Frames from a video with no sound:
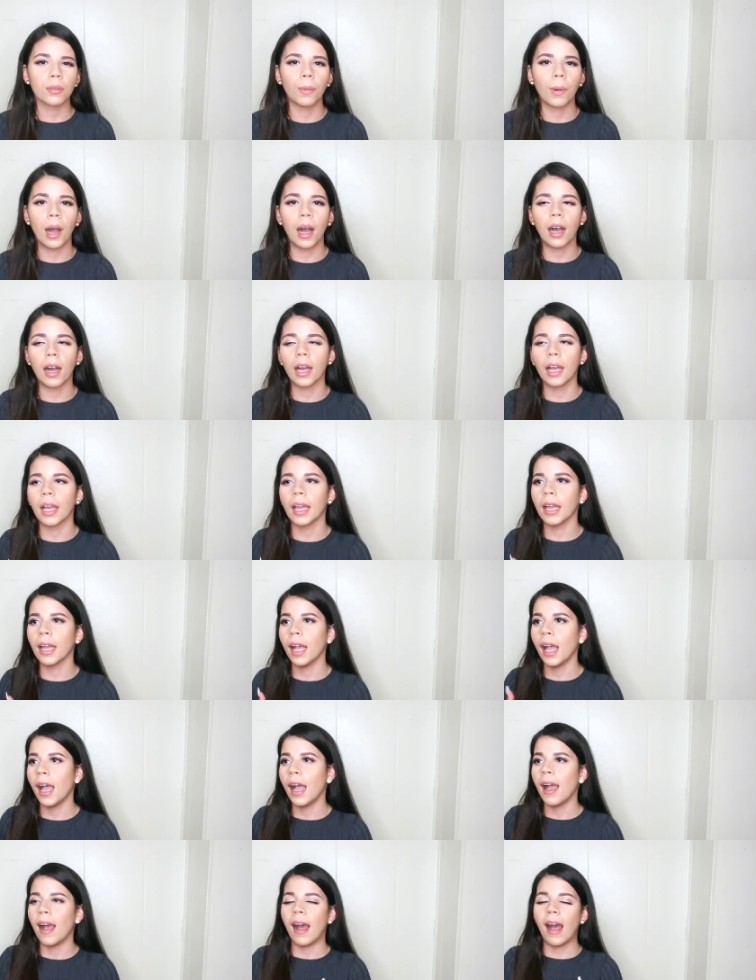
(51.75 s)
to why
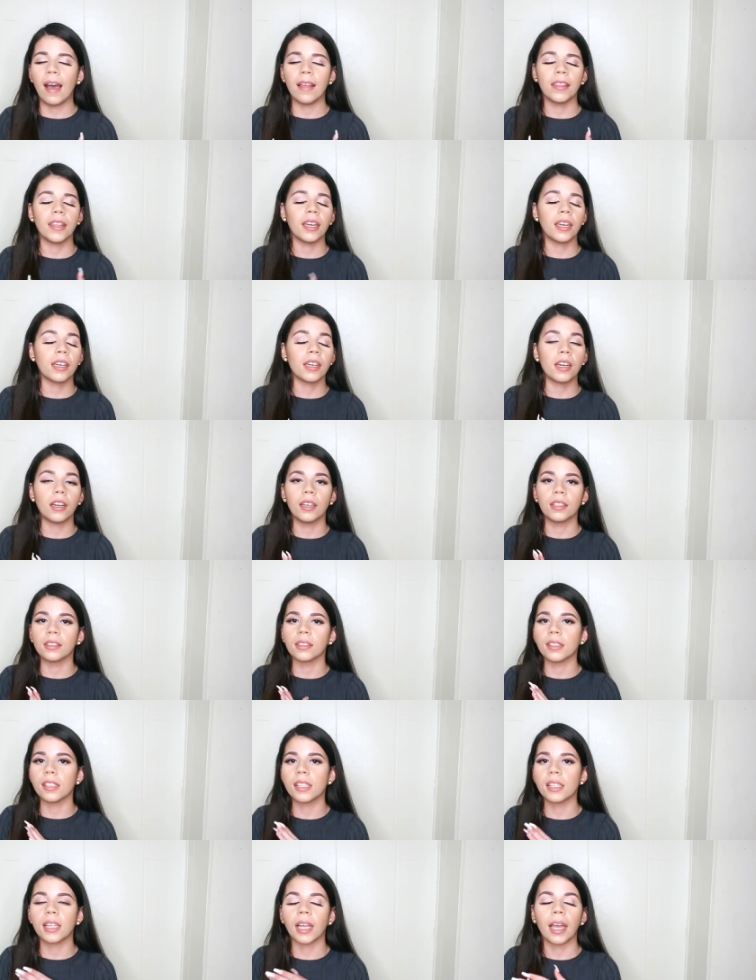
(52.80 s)
i didn't
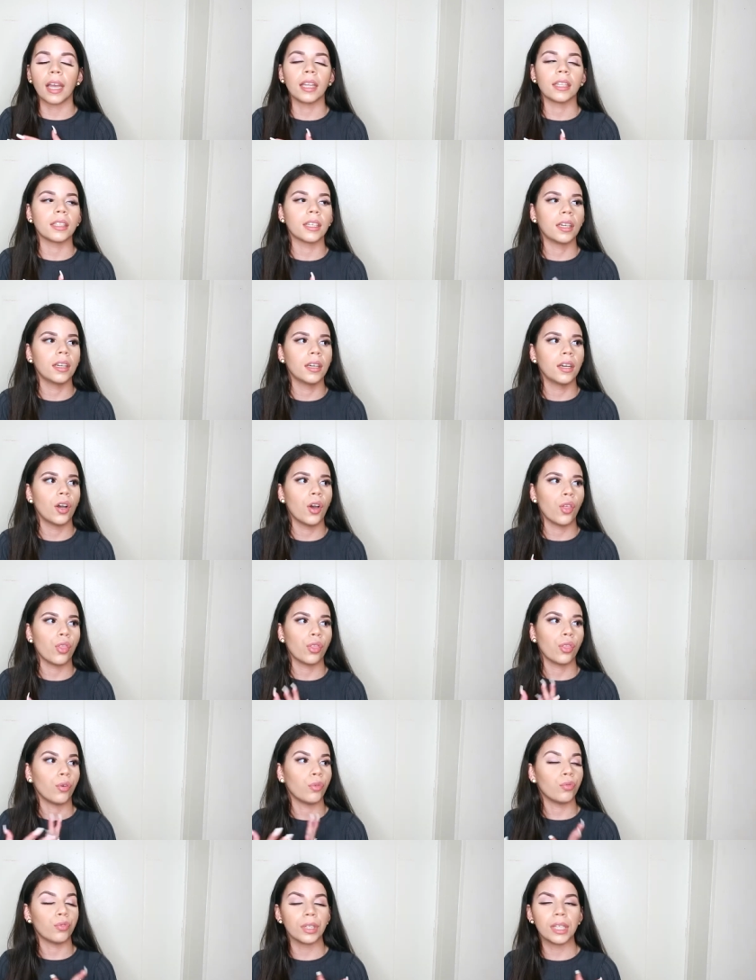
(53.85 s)
understand
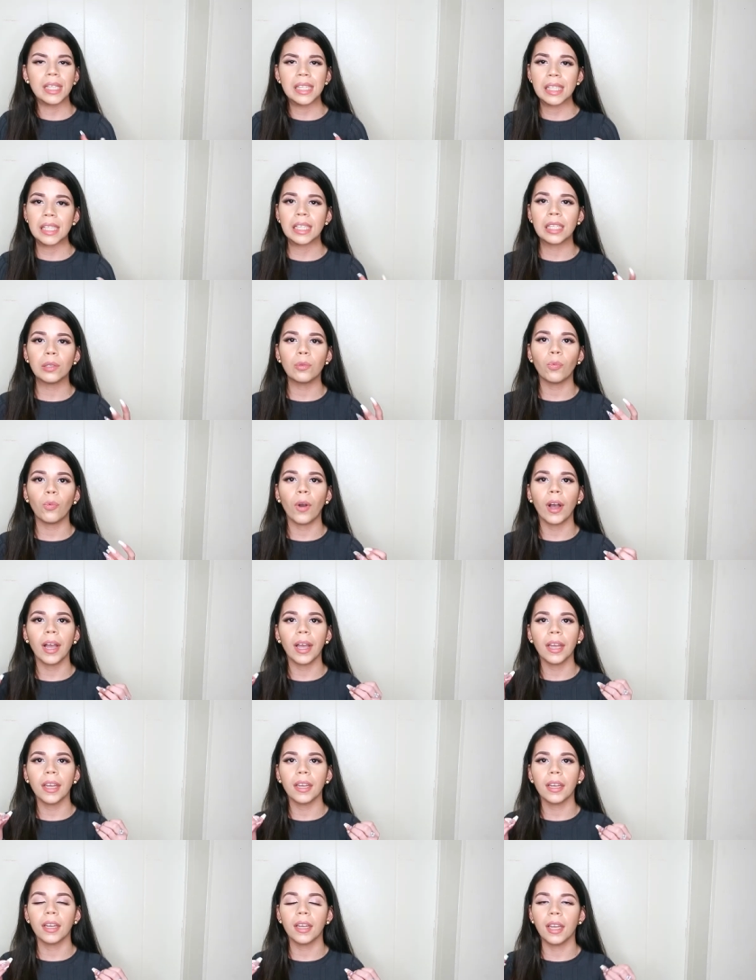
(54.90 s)
the reason
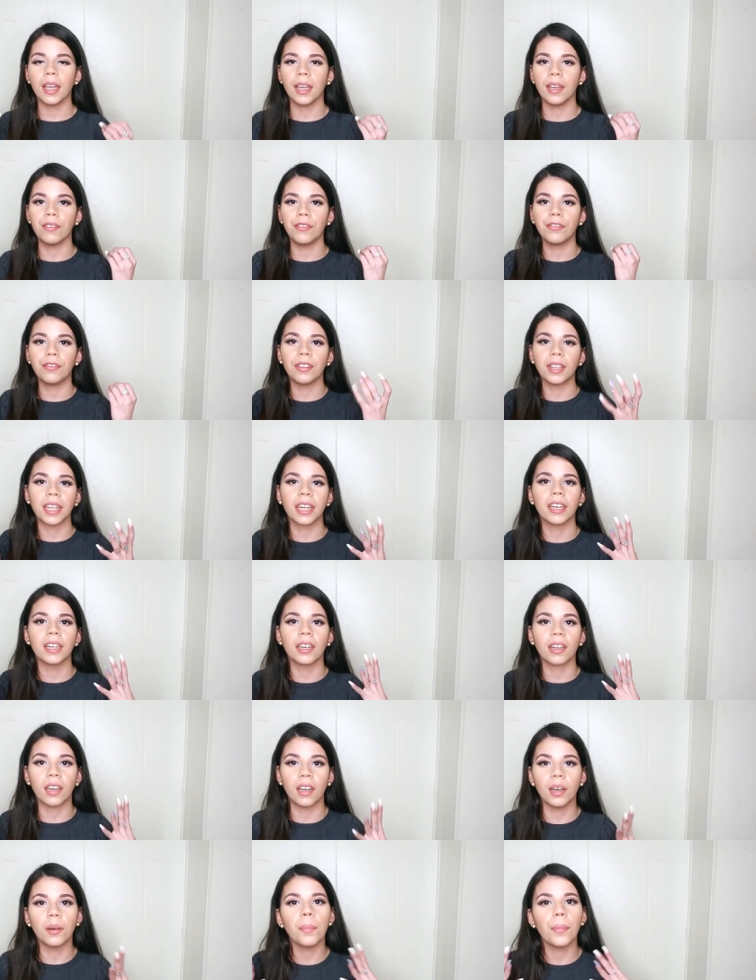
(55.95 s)
why it
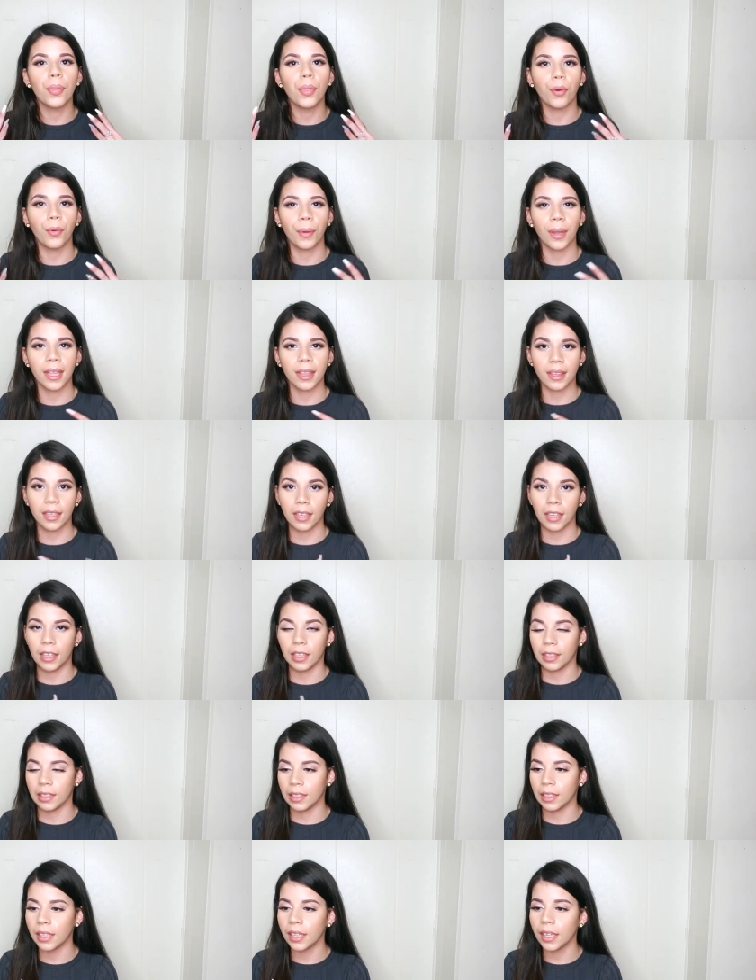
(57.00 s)
flared up the way that
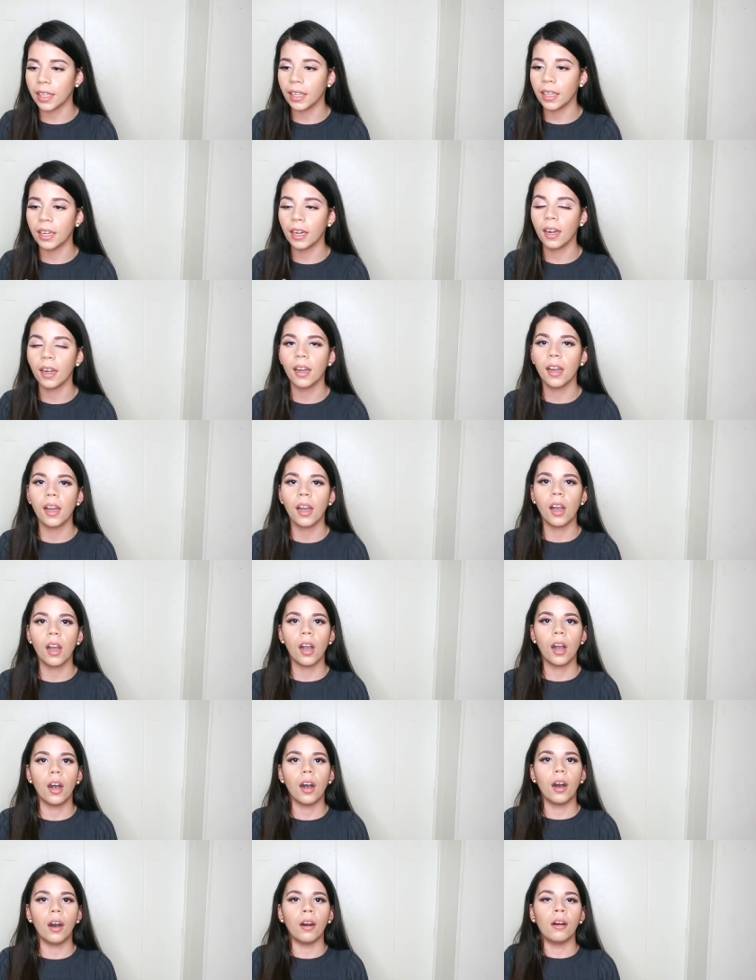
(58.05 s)
it did
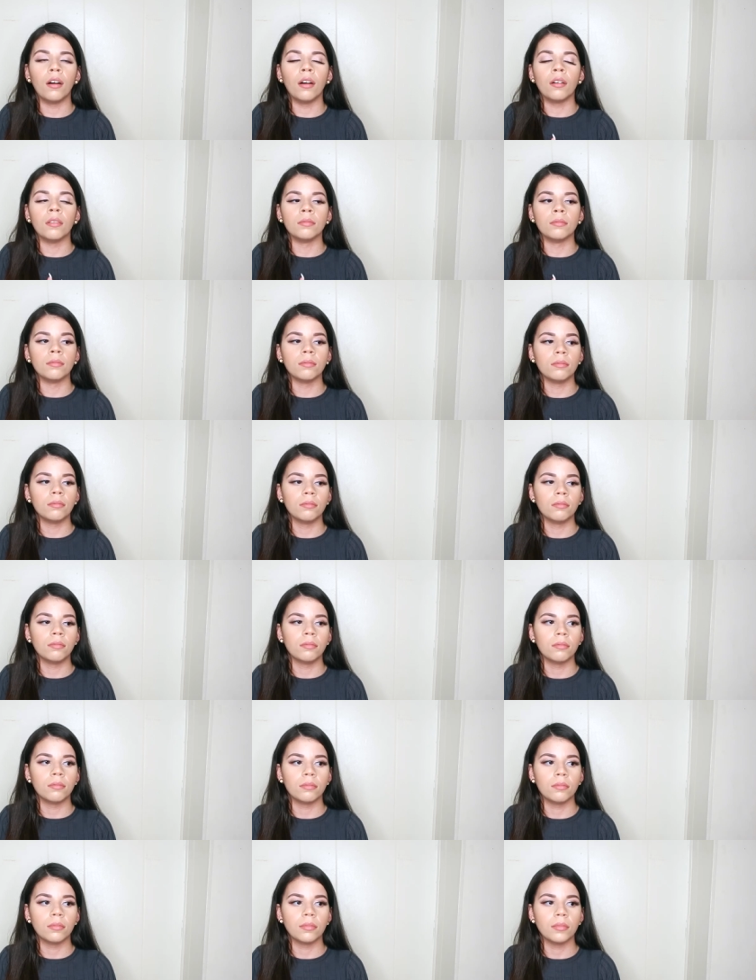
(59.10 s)
um
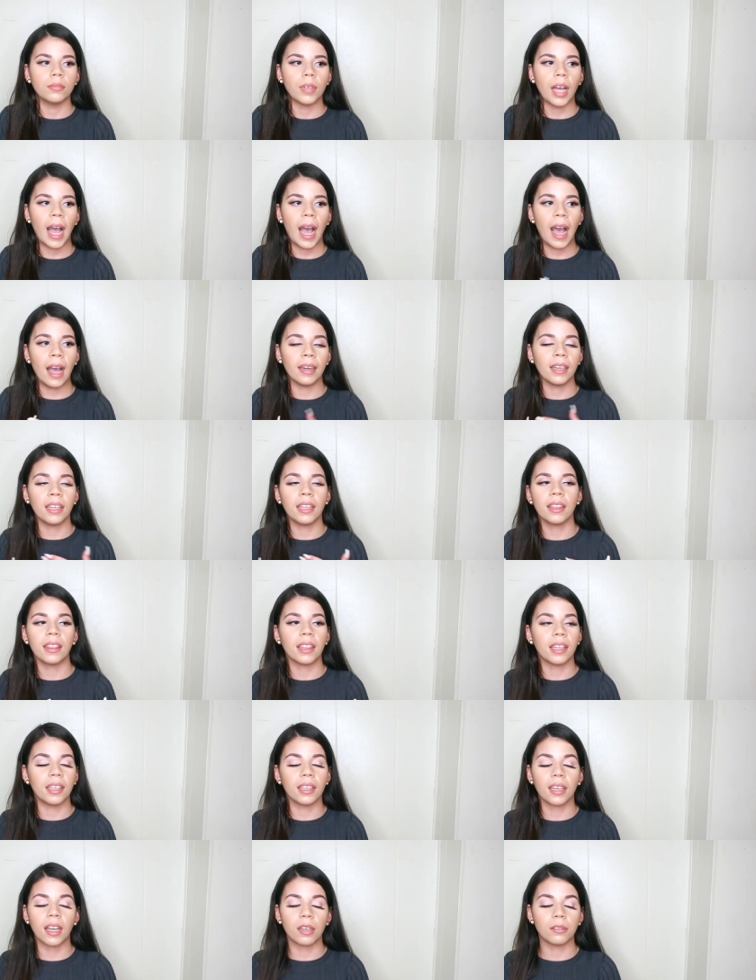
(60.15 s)
i didn't
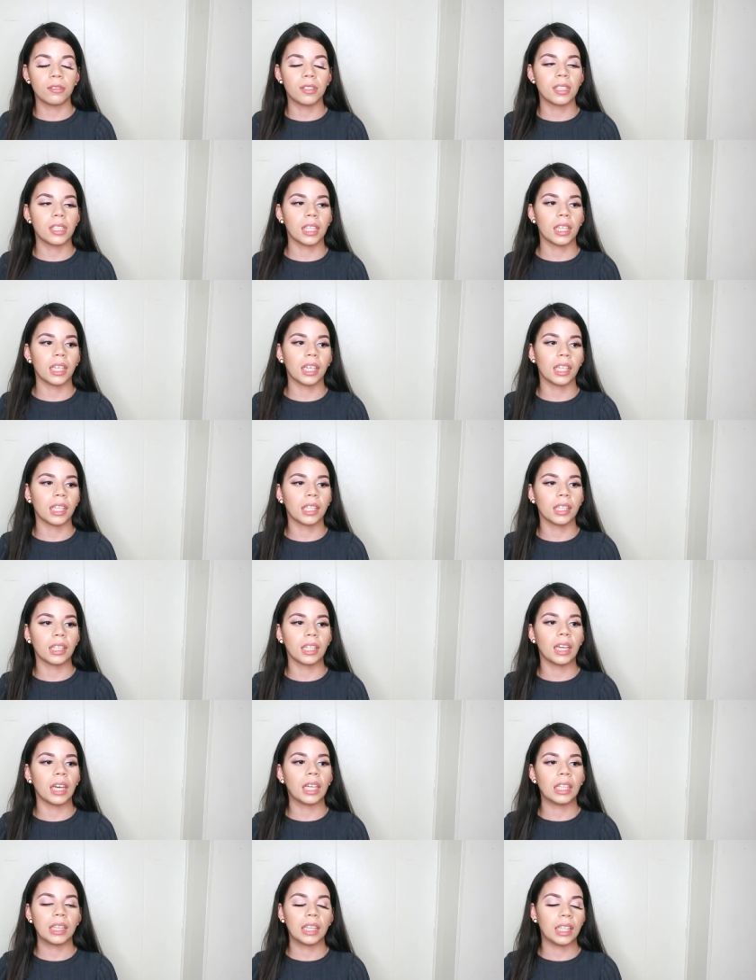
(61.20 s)
think i was eating
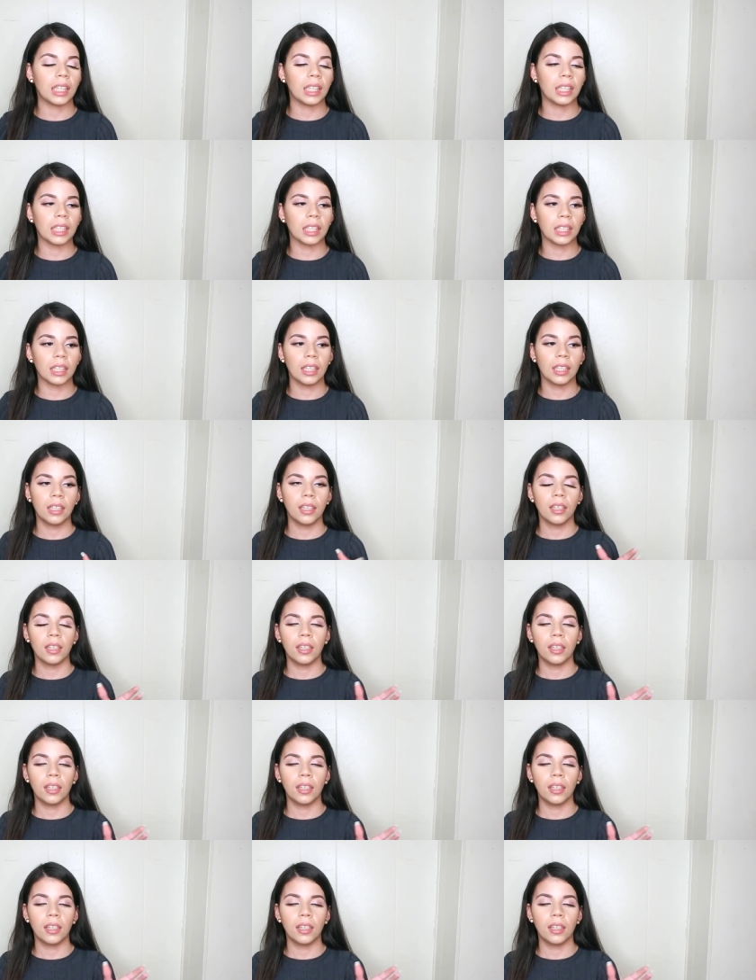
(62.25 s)
nothing